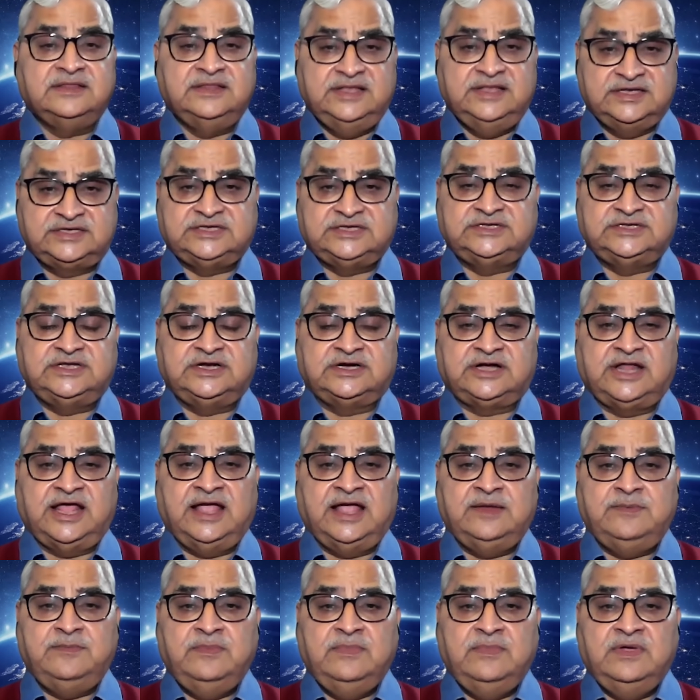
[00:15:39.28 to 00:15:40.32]
This is a
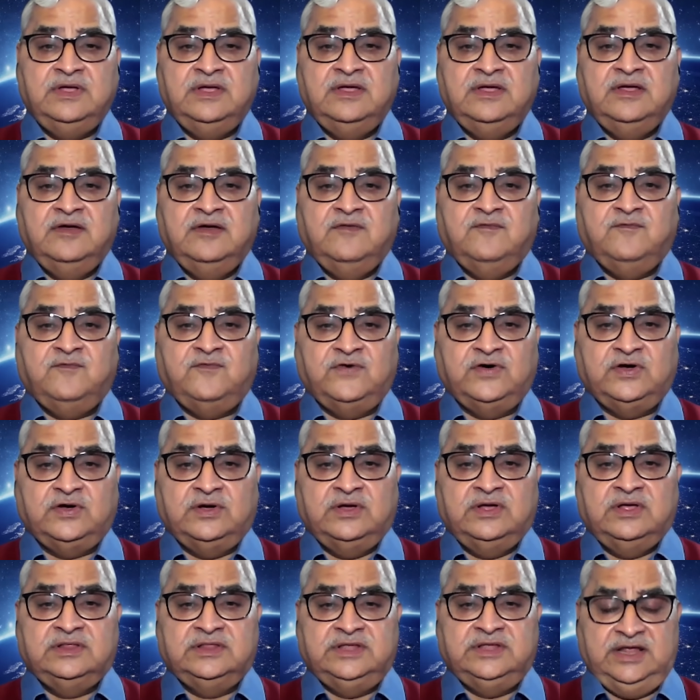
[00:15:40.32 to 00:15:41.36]
time
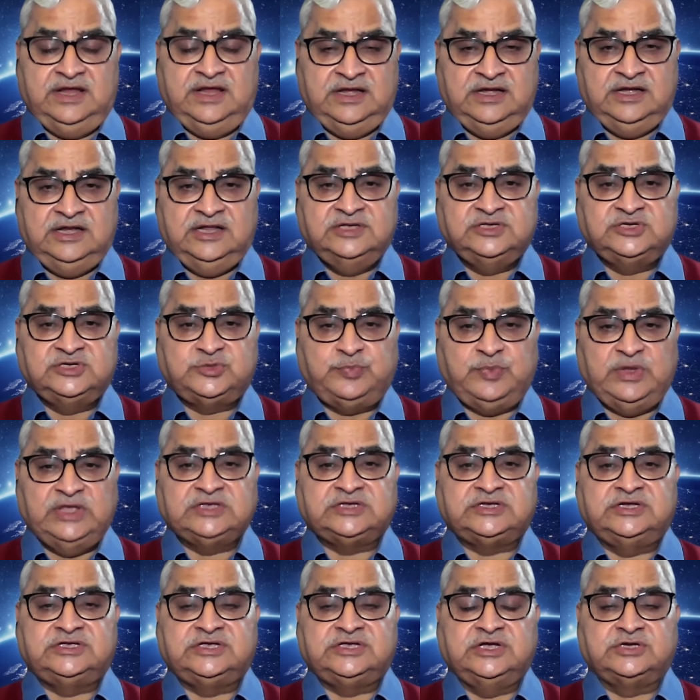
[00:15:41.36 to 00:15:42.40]
for the Indian
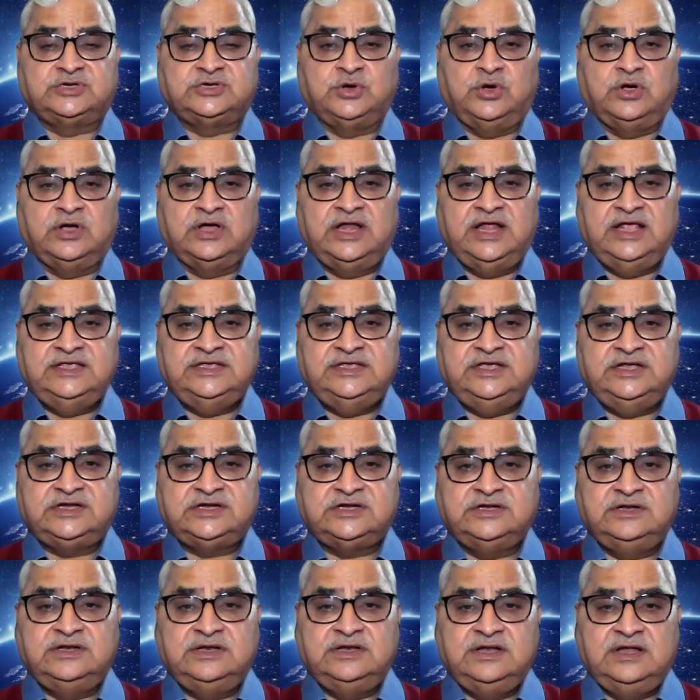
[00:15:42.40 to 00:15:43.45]
Space Research
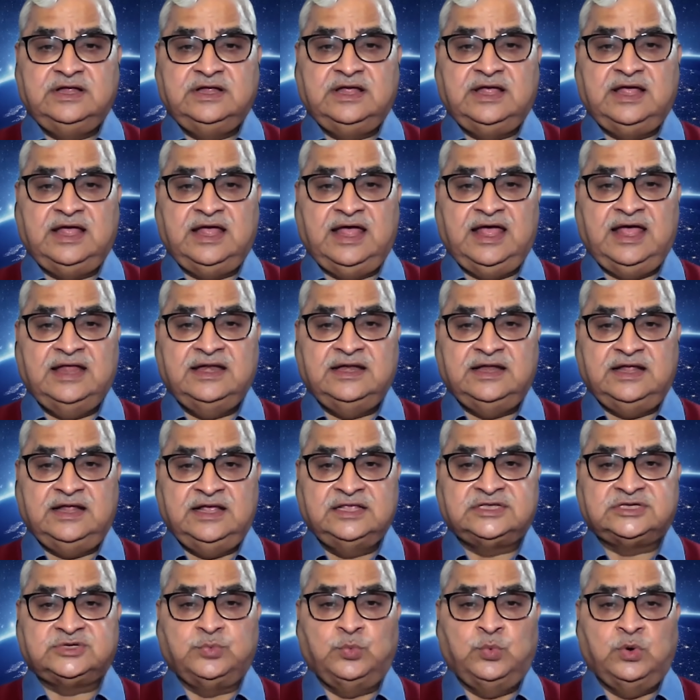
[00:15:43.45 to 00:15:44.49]
Organization and
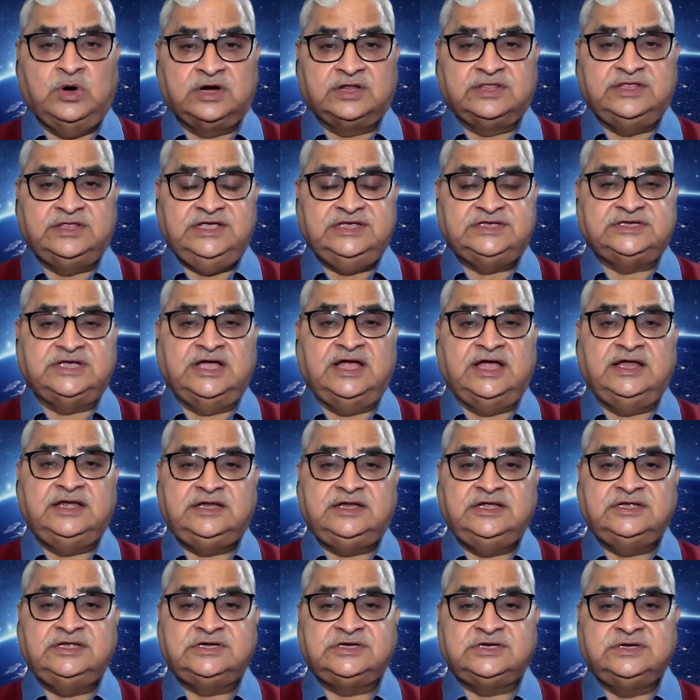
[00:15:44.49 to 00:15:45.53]
its worthy
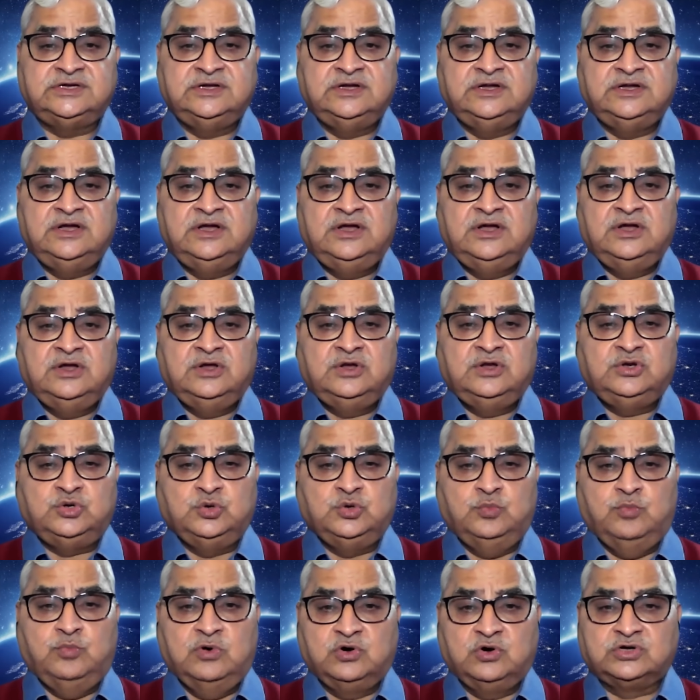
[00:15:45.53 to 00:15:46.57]
scientists
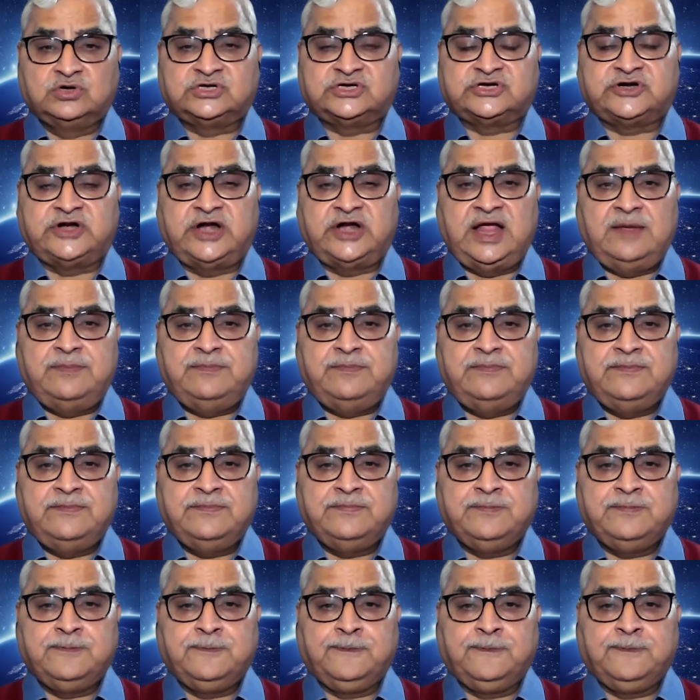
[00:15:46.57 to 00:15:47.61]
to bootstrap,
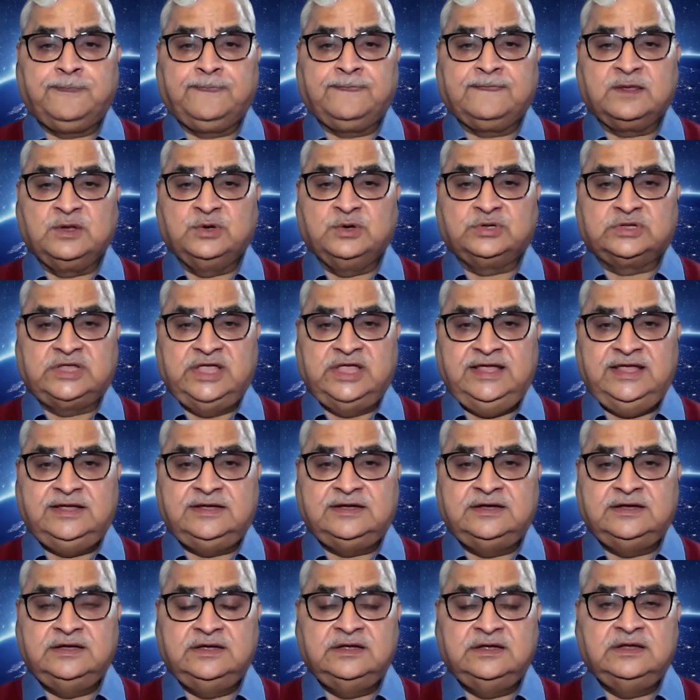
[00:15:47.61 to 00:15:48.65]
to
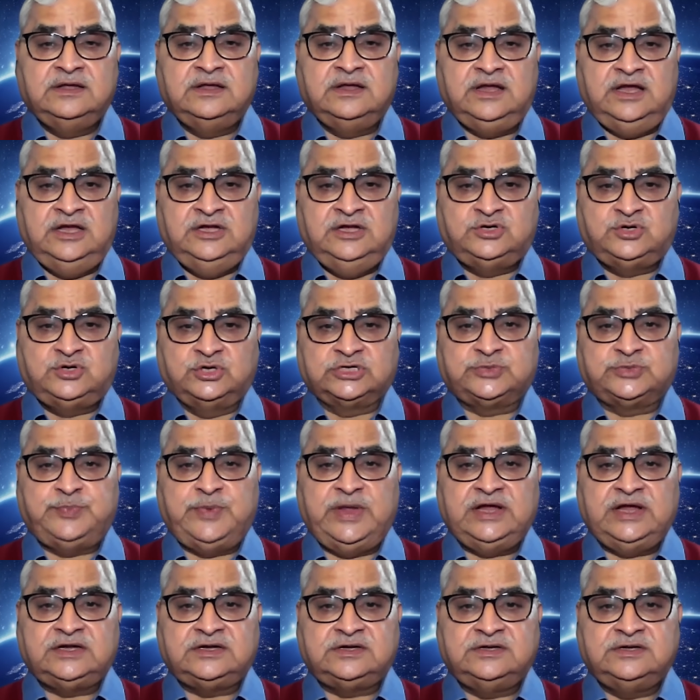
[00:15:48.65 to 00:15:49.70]
think,
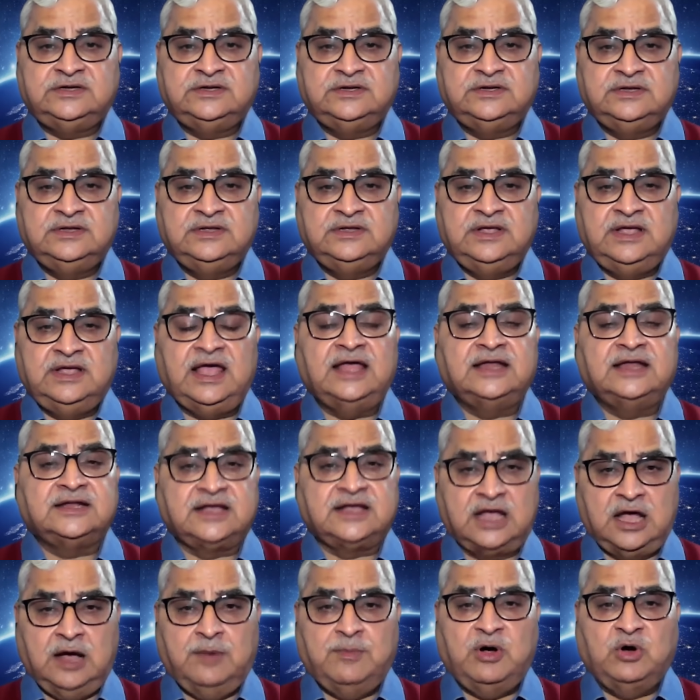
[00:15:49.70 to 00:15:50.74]
introspect,
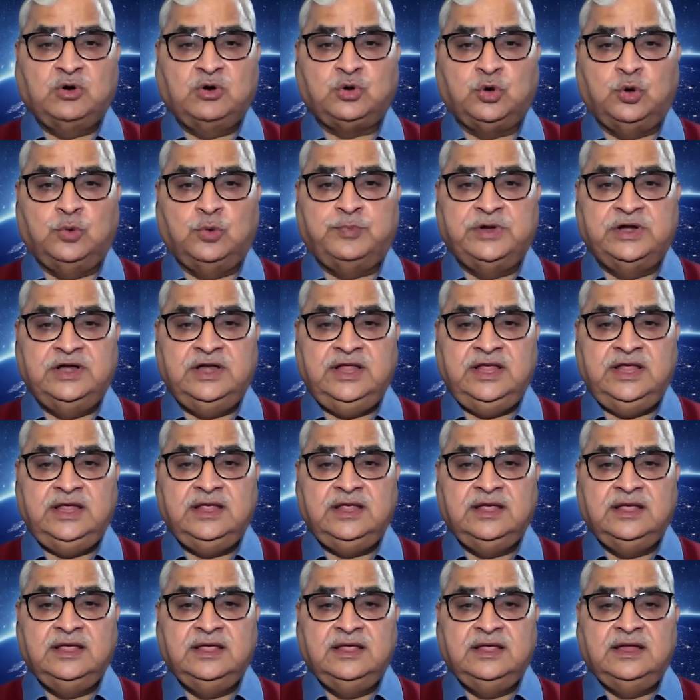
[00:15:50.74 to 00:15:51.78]
and come out openly,